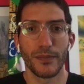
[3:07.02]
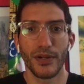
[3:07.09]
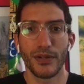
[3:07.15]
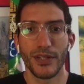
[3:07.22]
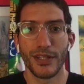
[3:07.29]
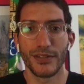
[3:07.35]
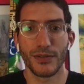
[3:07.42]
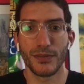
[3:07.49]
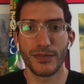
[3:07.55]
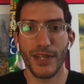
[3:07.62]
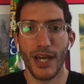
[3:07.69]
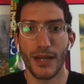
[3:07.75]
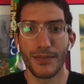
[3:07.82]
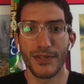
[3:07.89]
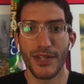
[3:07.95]
buildings
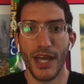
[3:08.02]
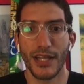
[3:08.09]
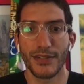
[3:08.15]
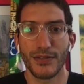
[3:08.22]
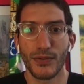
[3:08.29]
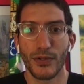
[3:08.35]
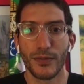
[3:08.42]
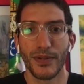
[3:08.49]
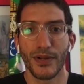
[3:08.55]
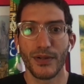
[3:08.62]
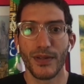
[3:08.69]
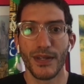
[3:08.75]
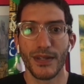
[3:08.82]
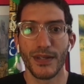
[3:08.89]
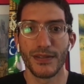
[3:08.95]
sometimes, nine story
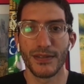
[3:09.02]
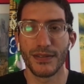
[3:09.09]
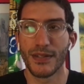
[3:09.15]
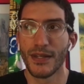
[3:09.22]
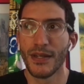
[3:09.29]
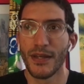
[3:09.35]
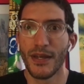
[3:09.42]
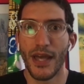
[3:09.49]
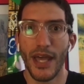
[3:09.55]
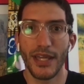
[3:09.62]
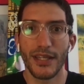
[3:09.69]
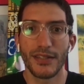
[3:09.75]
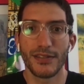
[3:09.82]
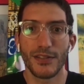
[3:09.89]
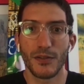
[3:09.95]
buildings,
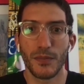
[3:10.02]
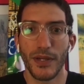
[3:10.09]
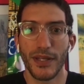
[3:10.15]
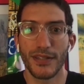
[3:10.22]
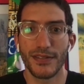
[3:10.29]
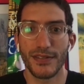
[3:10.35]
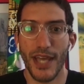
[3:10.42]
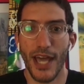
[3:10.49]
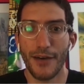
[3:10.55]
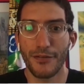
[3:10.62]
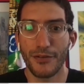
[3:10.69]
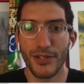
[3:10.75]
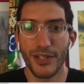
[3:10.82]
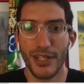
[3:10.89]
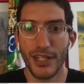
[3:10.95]
hanging suspended
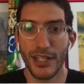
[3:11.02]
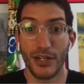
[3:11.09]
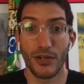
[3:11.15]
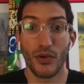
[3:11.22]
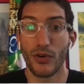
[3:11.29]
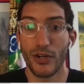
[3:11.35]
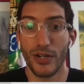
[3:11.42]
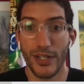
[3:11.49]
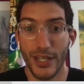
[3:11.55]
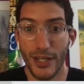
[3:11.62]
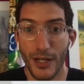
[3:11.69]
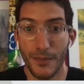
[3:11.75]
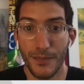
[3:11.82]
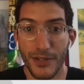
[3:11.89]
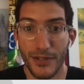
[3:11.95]
scaffolding. And in order to get
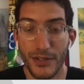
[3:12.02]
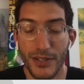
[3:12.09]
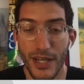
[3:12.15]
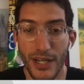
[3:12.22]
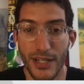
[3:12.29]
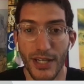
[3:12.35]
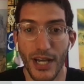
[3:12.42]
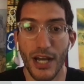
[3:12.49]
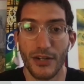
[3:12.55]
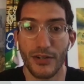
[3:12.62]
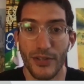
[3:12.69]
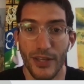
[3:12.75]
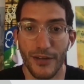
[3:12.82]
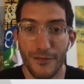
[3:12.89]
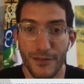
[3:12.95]
up there, you got to
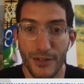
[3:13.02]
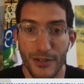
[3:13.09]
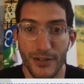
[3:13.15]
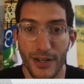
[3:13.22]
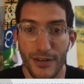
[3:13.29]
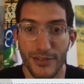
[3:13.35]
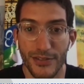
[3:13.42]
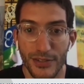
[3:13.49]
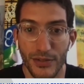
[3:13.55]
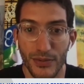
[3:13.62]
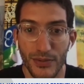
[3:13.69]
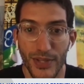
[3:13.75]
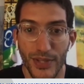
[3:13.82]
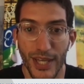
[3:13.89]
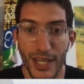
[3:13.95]
conquer that fear every
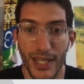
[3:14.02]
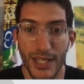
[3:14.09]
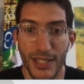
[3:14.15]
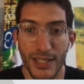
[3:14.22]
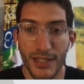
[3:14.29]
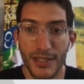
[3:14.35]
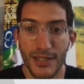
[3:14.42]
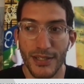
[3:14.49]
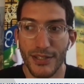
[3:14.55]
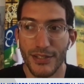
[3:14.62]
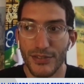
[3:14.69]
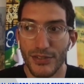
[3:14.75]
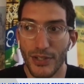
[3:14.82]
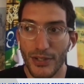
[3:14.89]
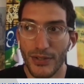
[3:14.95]
single day.
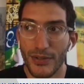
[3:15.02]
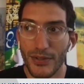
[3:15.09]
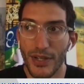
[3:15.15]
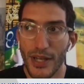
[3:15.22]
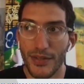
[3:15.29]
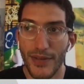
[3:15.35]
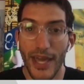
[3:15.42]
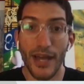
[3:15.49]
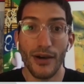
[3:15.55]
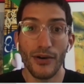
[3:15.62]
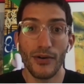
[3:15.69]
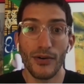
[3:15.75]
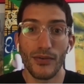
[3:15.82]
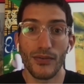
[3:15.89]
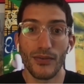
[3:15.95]
So
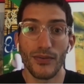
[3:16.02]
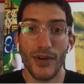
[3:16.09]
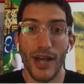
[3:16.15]
now